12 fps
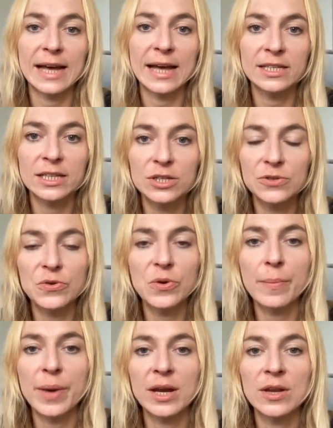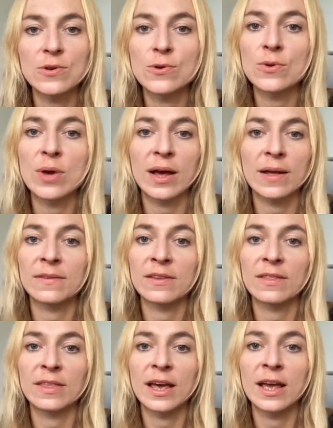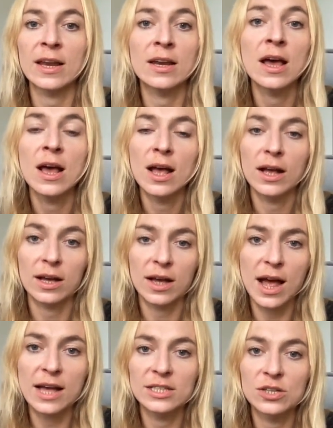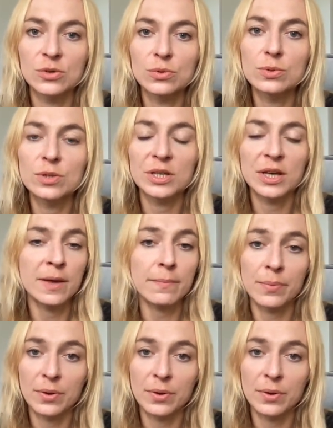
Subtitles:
add it to your menu, and then add a tooltip,